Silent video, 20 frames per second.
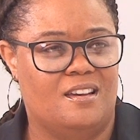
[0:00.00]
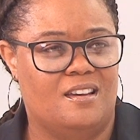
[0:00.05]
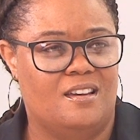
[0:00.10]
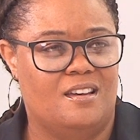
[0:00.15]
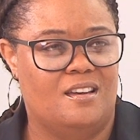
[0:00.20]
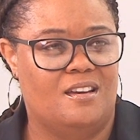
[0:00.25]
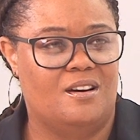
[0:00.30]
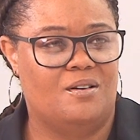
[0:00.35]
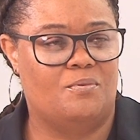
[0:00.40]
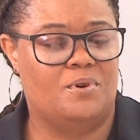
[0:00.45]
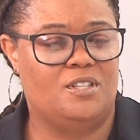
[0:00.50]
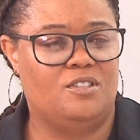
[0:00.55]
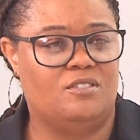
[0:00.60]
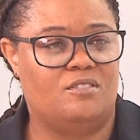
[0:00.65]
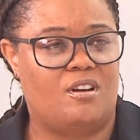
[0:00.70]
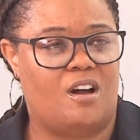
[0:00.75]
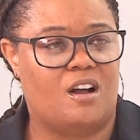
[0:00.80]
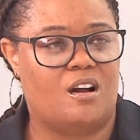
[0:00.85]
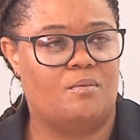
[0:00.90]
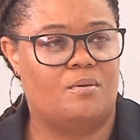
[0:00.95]
Mm-hmm. When you
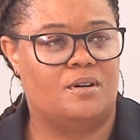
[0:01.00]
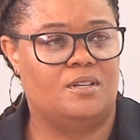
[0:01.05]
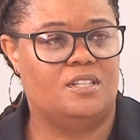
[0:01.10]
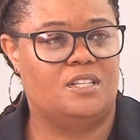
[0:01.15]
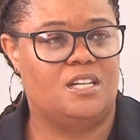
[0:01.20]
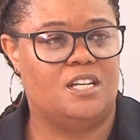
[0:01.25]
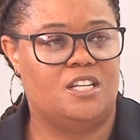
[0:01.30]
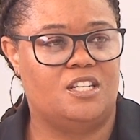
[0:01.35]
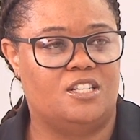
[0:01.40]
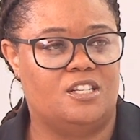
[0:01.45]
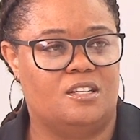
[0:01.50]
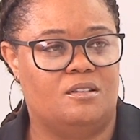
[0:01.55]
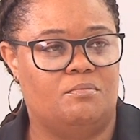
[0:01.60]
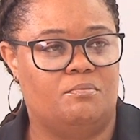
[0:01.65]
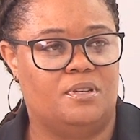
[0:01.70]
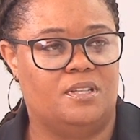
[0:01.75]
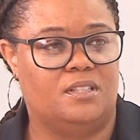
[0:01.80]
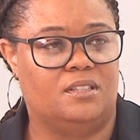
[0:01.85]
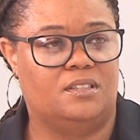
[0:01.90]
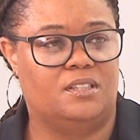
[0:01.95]
talk about nation
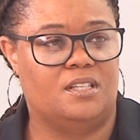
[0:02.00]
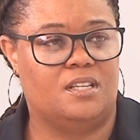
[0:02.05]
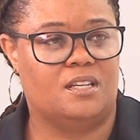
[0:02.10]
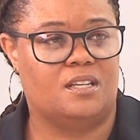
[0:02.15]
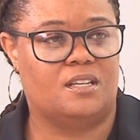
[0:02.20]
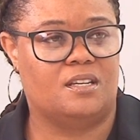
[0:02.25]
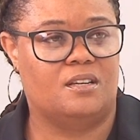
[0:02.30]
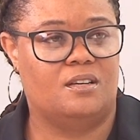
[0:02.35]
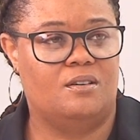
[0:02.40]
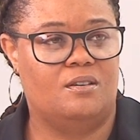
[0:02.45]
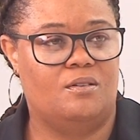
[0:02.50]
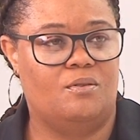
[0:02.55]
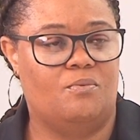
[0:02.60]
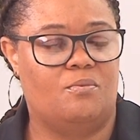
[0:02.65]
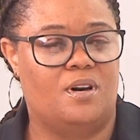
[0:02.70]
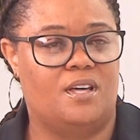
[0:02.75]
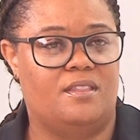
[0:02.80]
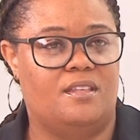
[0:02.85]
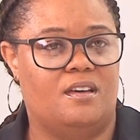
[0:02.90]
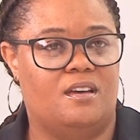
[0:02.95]
building,
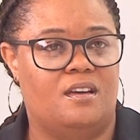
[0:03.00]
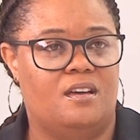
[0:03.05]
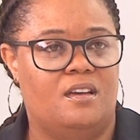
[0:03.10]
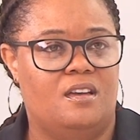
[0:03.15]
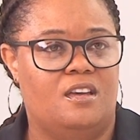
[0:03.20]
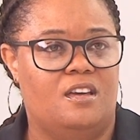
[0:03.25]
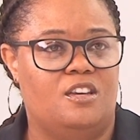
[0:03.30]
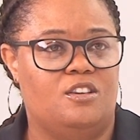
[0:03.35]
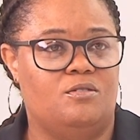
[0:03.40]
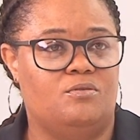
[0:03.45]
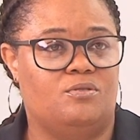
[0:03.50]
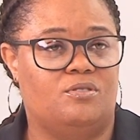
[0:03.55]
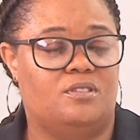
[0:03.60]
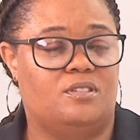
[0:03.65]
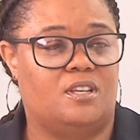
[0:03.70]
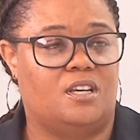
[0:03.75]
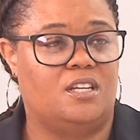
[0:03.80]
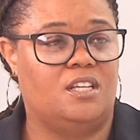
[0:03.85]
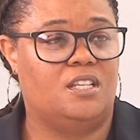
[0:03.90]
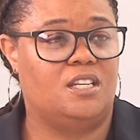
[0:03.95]
whether you
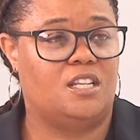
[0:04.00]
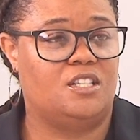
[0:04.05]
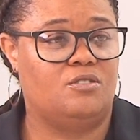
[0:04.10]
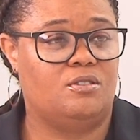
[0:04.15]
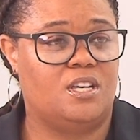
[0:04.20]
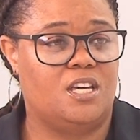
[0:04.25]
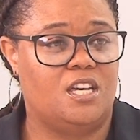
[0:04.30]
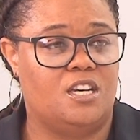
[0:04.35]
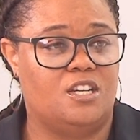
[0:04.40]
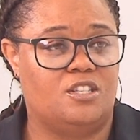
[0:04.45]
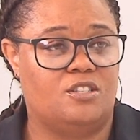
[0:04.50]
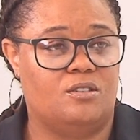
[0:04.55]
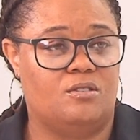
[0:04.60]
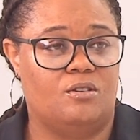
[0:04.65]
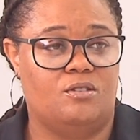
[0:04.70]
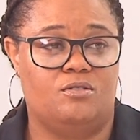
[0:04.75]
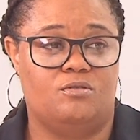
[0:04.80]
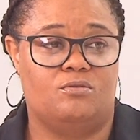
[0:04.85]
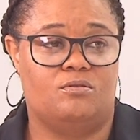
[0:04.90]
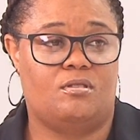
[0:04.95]
studied education
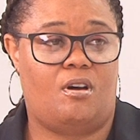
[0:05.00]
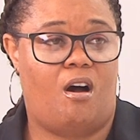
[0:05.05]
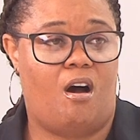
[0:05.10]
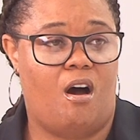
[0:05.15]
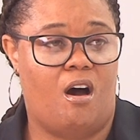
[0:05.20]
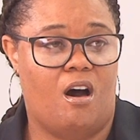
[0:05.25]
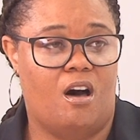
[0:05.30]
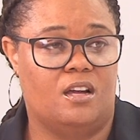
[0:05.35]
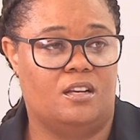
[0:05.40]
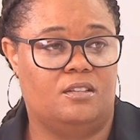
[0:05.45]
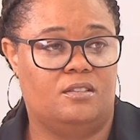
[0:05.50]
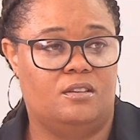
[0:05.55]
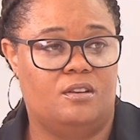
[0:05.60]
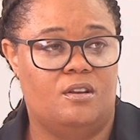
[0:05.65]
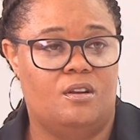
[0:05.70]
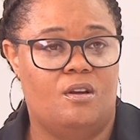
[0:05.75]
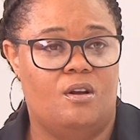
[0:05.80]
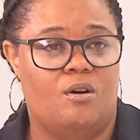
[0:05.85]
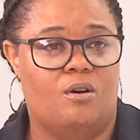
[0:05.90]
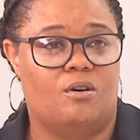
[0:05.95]
or you taught
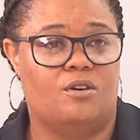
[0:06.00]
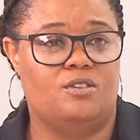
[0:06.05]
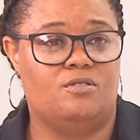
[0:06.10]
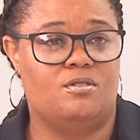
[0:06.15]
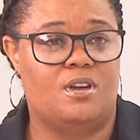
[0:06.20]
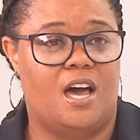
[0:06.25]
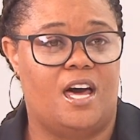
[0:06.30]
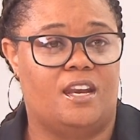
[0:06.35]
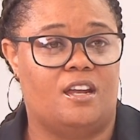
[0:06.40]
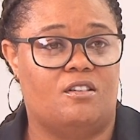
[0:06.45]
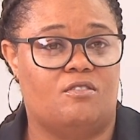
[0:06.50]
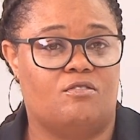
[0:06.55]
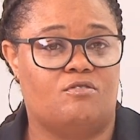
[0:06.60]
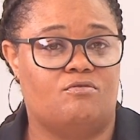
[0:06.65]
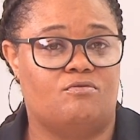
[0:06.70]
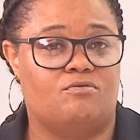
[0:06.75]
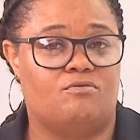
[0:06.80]
or you had a